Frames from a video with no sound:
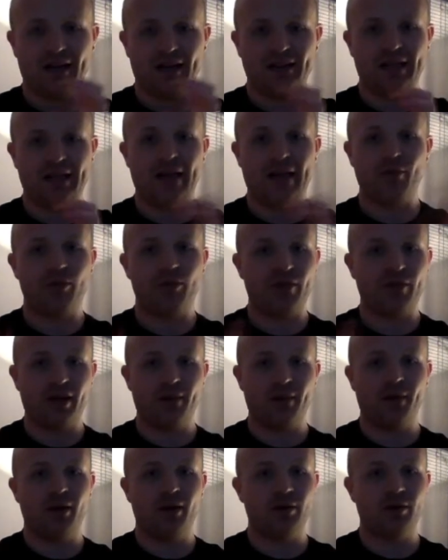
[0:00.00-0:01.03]
Everything
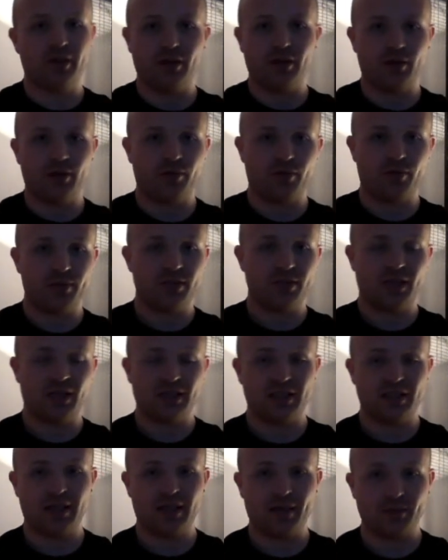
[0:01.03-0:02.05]
about, from 6
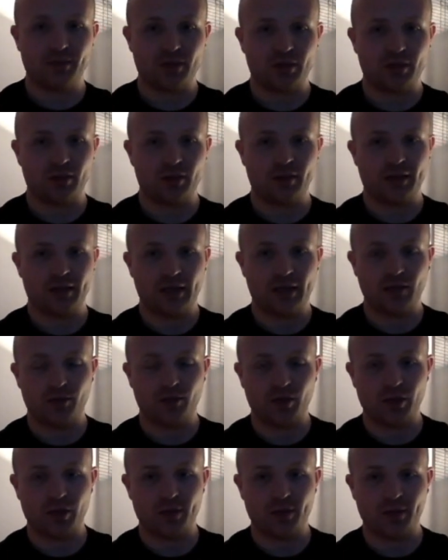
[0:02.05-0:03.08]
a.m. till
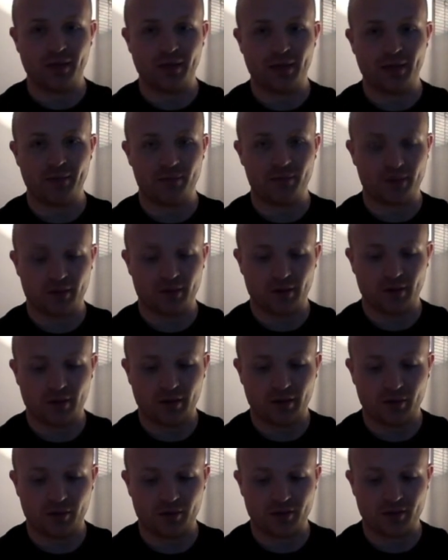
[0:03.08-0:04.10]
8:30 p.m.
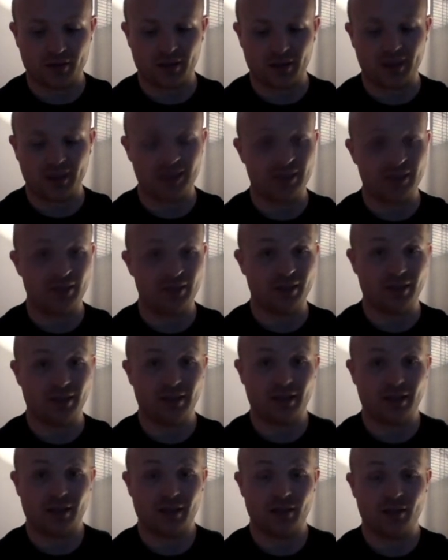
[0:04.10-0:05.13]
Physical activity,
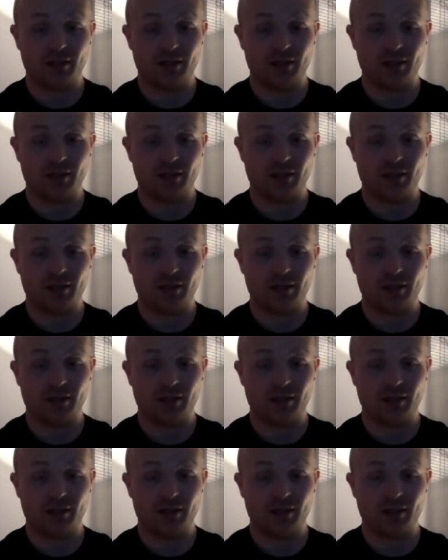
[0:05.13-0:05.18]
I just